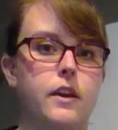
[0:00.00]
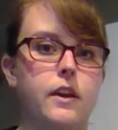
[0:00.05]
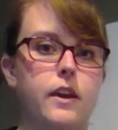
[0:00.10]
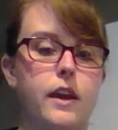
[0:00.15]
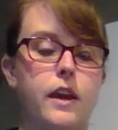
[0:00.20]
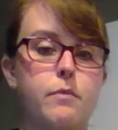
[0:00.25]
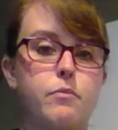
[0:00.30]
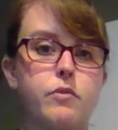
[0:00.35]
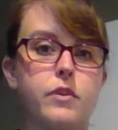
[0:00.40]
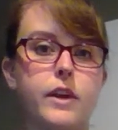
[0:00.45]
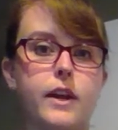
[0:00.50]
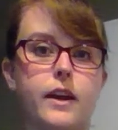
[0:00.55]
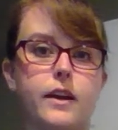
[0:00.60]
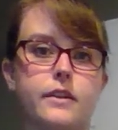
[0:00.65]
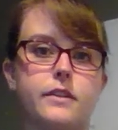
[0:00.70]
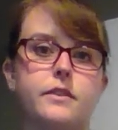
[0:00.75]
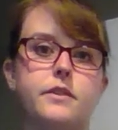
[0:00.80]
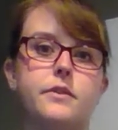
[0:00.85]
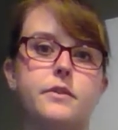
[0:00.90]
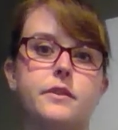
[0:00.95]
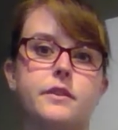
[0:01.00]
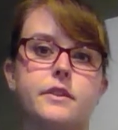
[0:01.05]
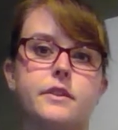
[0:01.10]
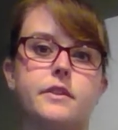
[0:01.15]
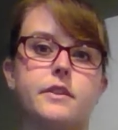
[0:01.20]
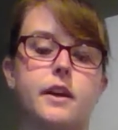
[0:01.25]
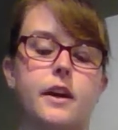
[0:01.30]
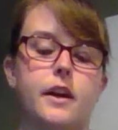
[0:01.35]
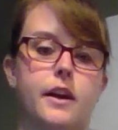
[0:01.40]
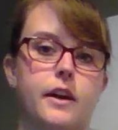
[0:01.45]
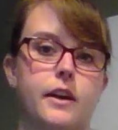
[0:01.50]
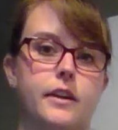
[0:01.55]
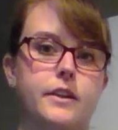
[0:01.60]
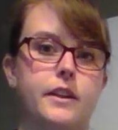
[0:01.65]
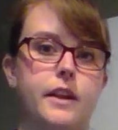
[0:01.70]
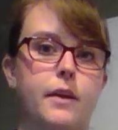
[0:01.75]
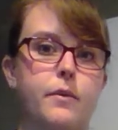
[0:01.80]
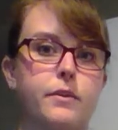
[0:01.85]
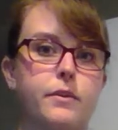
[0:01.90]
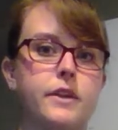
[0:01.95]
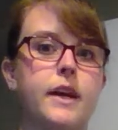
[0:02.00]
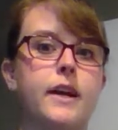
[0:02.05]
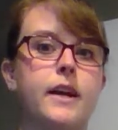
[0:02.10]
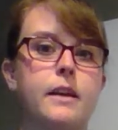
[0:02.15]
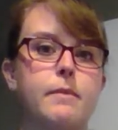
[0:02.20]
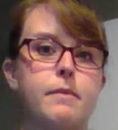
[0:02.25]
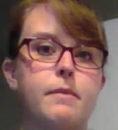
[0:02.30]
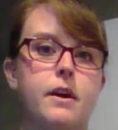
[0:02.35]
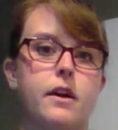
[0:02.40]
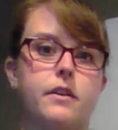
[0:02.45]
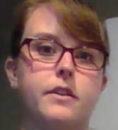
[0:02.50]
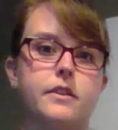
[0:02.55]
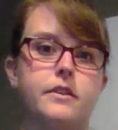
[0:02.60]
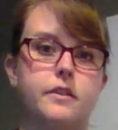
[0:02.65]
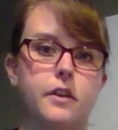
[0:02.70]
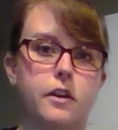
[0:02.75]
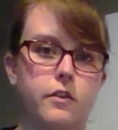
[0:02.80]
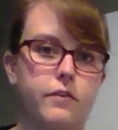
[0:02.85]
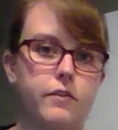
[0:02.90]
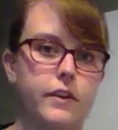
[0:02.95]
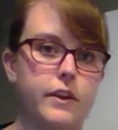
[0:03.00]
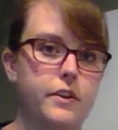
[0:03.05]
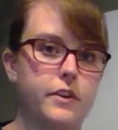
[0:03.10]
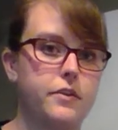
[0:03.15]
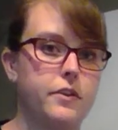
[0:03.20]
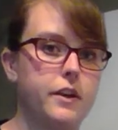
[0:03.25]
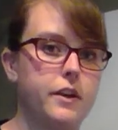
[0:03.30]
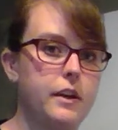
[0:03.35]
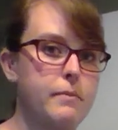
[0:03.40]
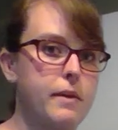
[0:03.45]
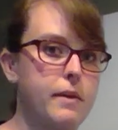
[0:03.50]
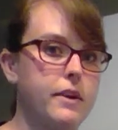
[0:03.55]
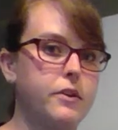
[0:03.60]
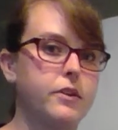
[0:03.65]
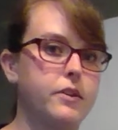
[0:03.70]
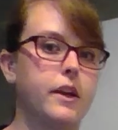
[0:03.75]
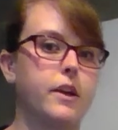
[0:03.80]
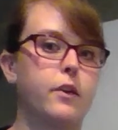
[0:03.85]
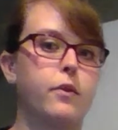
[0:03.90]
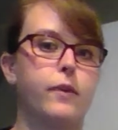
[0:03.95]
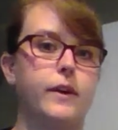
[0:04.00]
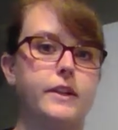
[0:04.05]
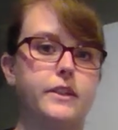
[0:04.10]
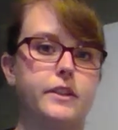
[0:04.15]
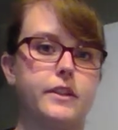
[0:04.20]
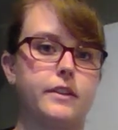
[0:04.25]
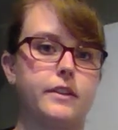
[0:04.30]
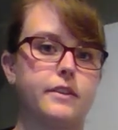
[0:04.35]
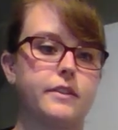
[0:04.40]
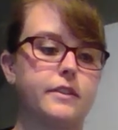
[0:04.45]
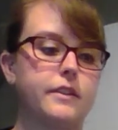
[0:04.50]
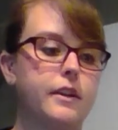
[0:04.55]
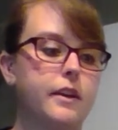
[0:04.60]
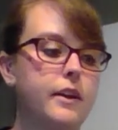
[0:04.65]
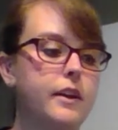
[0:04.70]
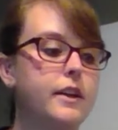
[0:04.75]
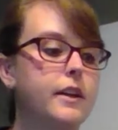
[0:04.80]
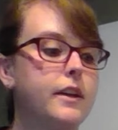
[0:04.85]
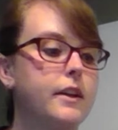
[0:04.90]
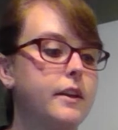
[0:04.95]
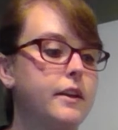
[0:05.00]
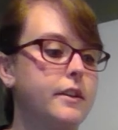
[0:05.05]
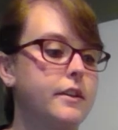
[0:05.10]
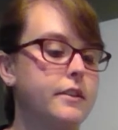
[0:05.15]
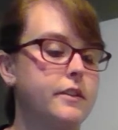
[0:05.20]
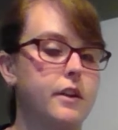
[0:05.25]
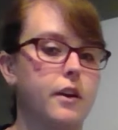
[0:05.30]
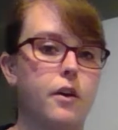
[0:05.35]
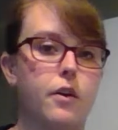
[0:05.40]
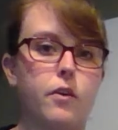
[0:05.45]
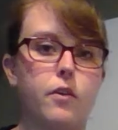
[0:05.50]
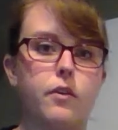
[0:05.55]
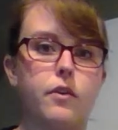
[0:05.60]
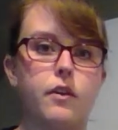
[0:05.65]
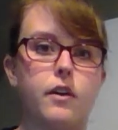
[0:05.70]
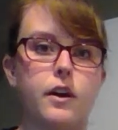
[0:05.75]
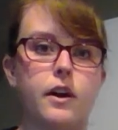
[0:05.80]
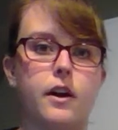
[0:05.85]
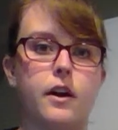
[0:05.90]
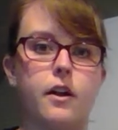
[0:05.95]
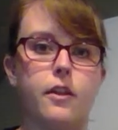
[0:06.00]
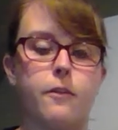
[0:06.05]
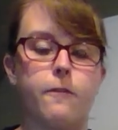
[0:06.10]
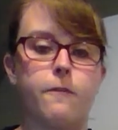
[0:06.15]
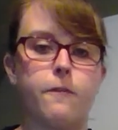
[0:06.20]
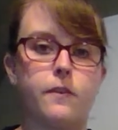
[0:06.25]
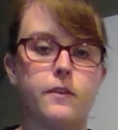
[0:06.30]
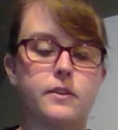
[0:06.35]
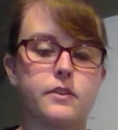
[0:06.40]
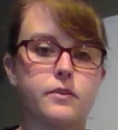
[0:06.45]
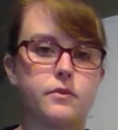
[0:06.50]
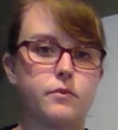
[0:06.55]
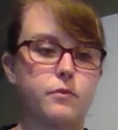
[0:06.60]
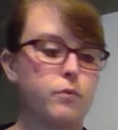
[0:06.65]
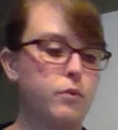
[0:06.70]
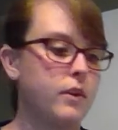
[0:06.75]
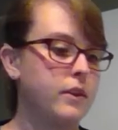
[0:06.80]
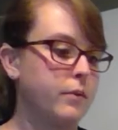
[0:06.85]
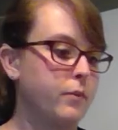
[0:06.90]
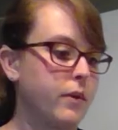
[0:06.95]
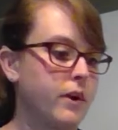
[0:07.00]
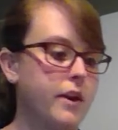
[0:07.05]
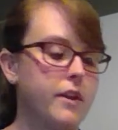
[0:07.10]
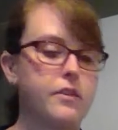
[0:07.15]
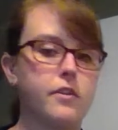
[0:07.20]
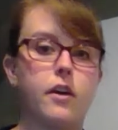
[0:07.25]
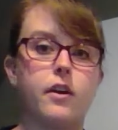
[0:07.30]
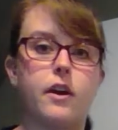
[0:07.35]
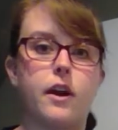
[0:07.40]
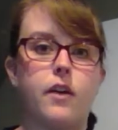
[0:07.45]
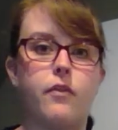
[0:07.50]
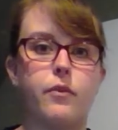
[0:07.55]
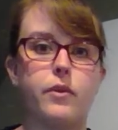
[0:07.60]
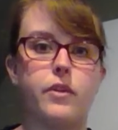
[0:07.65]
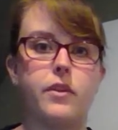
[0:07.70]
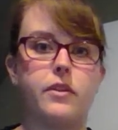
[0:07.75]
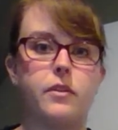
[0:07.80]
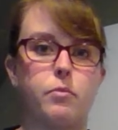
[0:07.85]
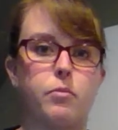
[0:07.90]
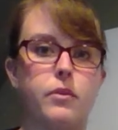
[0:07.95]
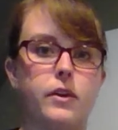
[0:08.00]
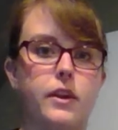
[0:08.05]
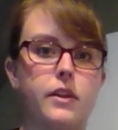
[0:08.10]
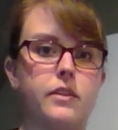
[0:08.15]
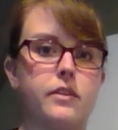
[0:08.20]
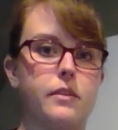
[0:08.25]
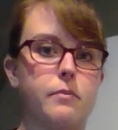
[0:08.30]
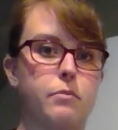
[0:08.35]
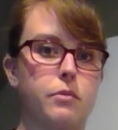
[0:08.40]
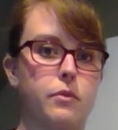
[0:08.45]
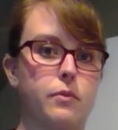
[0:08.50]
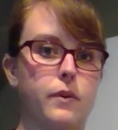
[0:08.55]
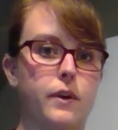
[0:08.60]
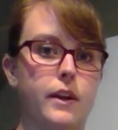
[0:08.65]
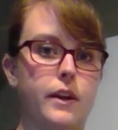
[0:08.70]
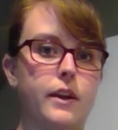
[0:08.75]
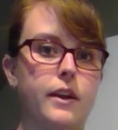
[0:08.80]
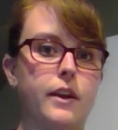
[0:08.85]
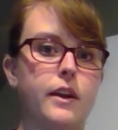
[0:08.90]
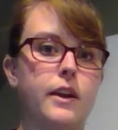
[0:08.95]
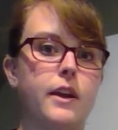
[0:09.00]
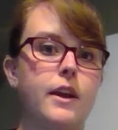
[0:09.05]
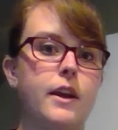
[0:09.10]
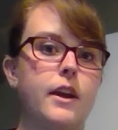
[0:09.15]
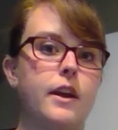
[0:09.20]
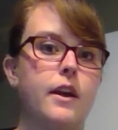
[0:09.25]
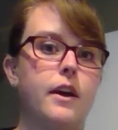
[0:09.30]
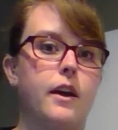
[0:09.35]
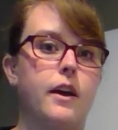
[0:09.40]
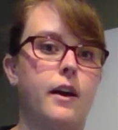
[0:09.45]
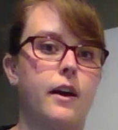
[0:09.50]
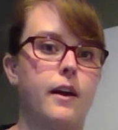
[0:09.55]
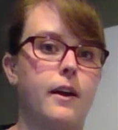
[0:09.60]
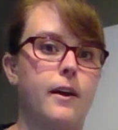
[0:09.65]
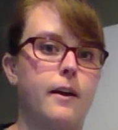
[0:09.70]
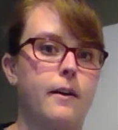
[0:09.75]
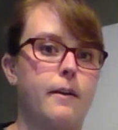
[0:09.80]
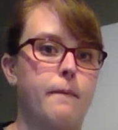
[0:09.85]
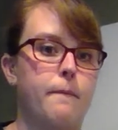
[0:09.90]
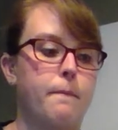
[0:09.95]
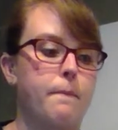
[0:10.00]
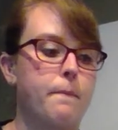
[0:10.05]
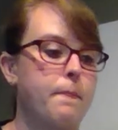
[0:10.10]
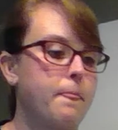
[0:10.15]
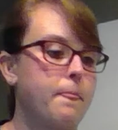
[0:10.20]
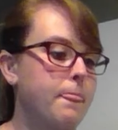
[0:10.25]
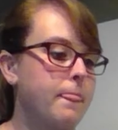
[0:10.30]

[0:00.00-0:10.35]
Hey pre-calc students, today we're talking about solving trigonometric equations. So the first one that we're going to start off with is a pretty simple one. Um,